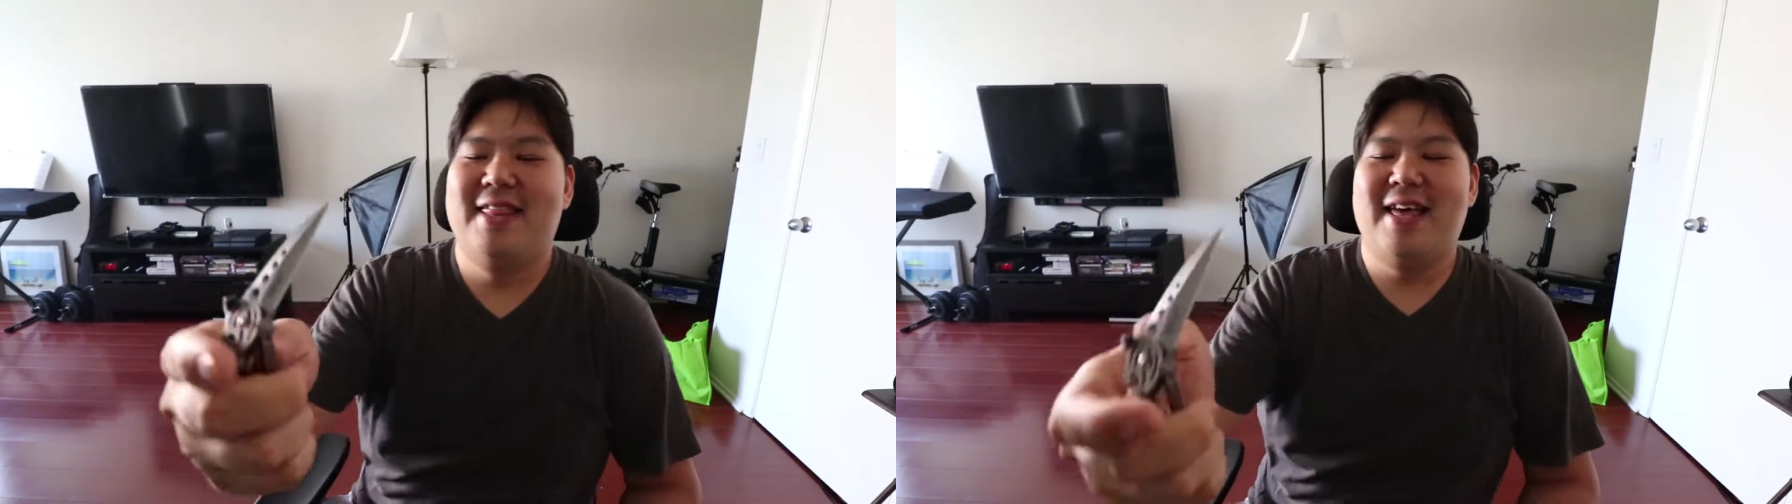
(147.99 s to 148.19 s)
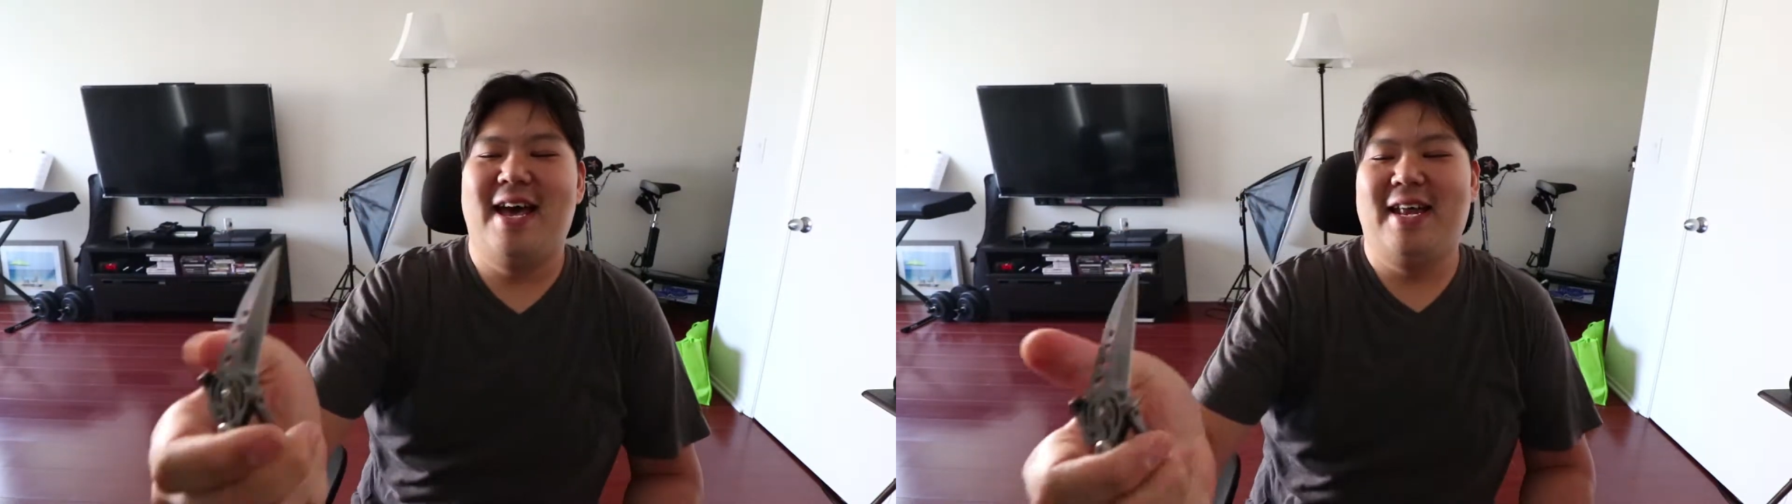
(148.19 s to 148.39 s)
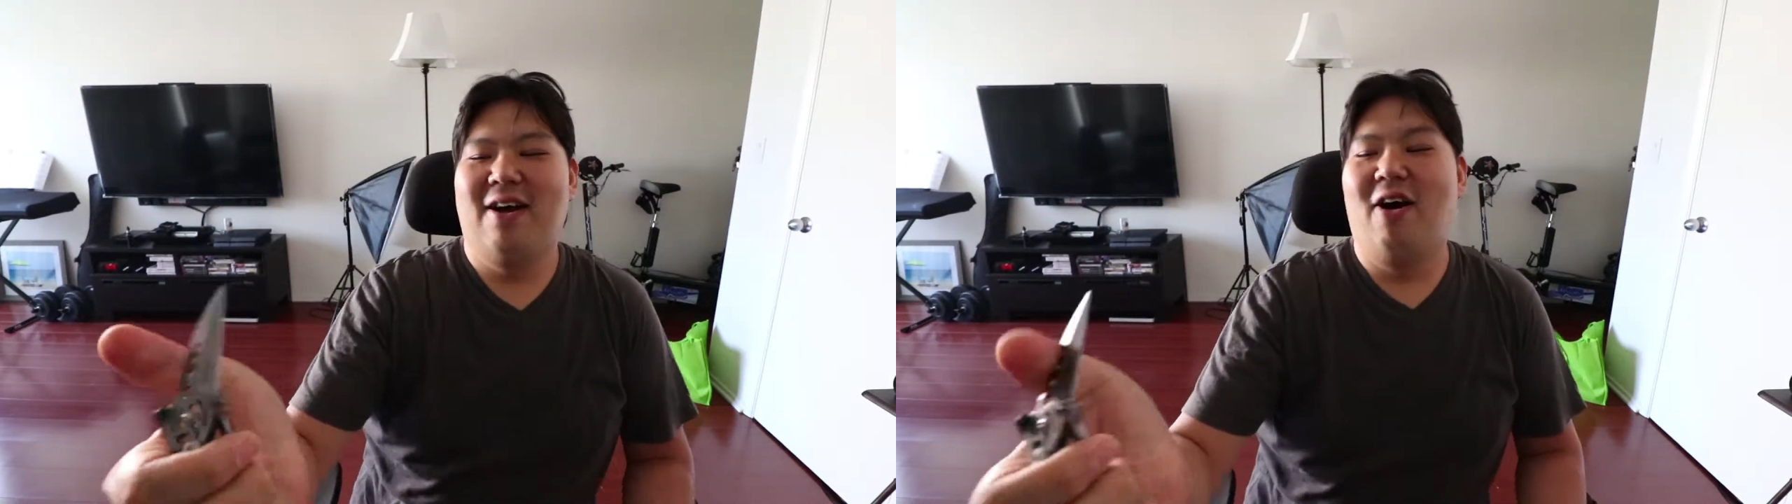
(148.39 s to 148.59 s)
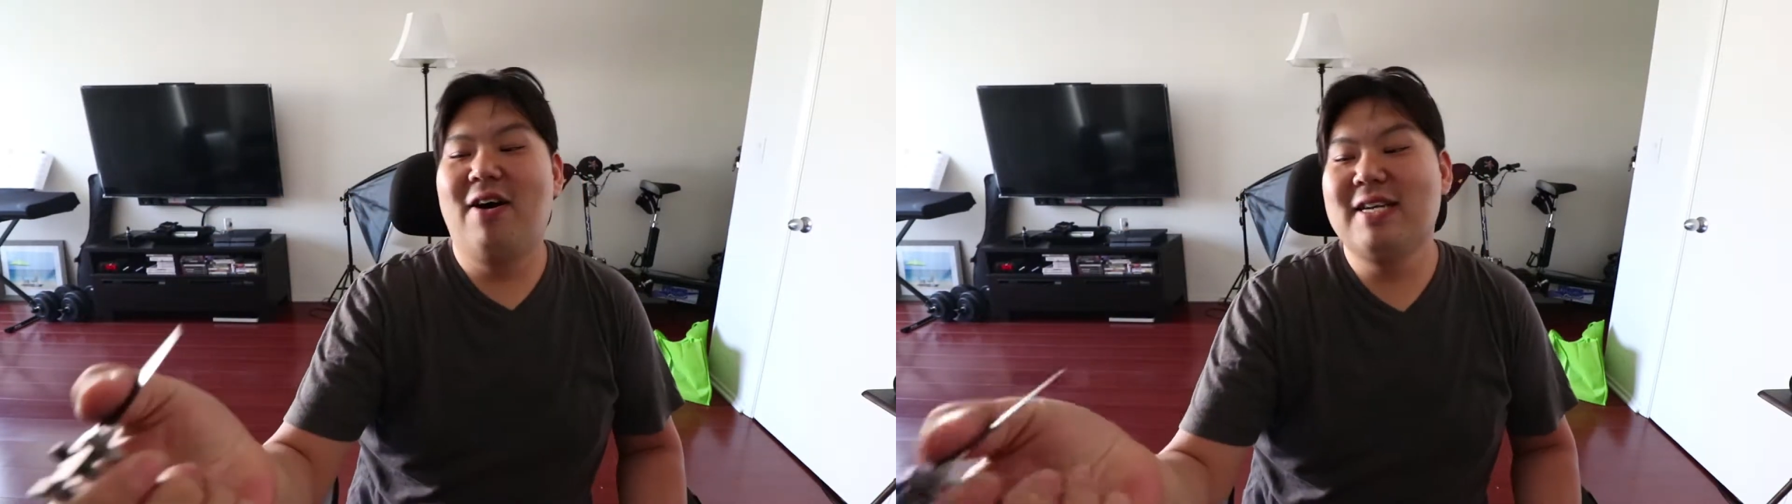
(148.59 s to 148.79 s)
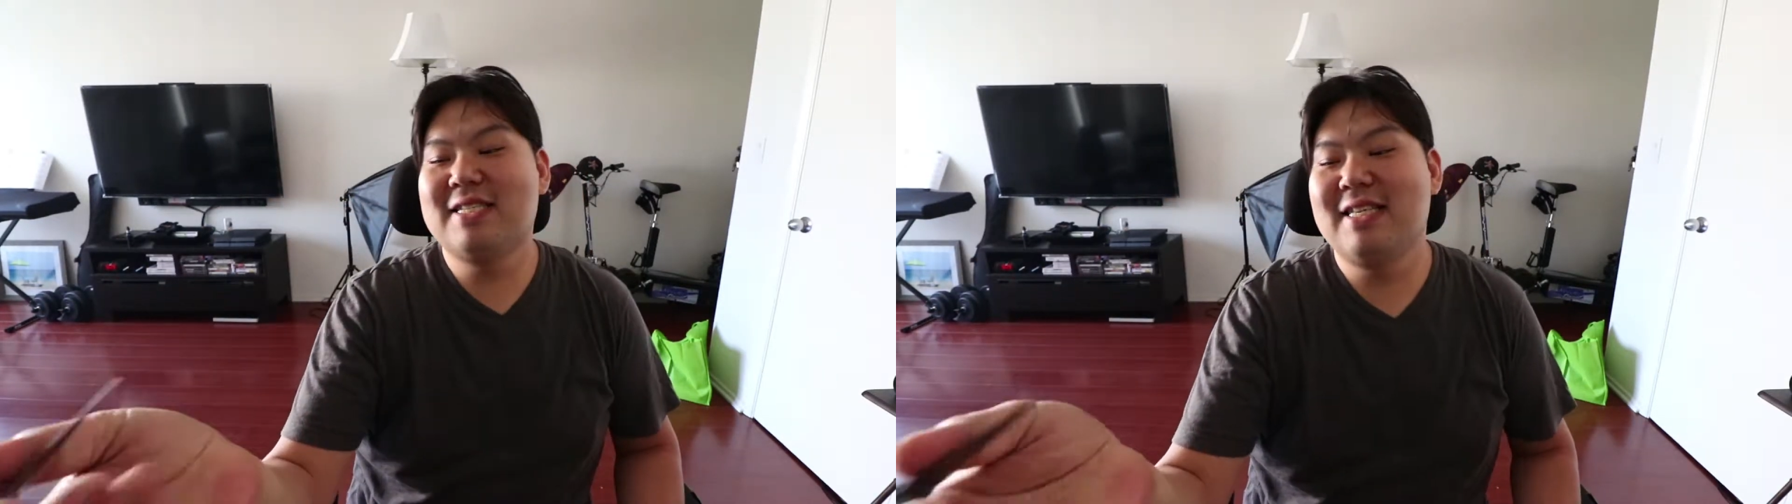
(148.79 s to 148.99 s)
that
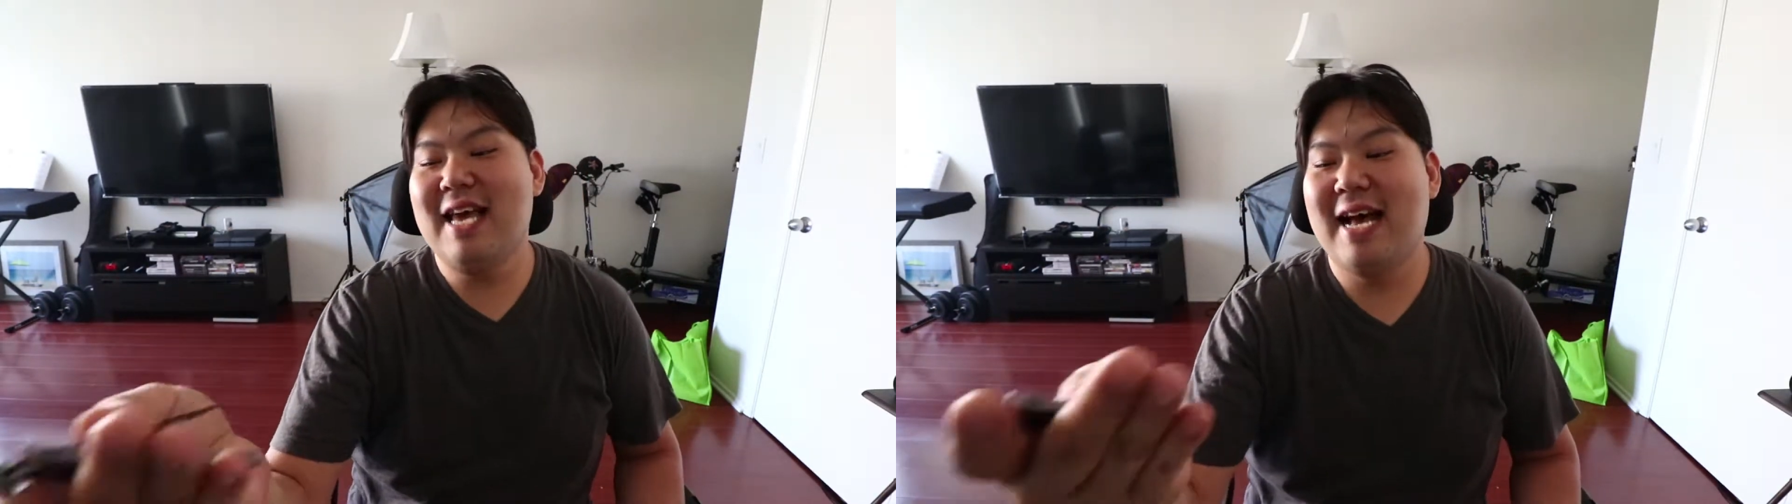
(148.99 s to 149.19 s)
honestly,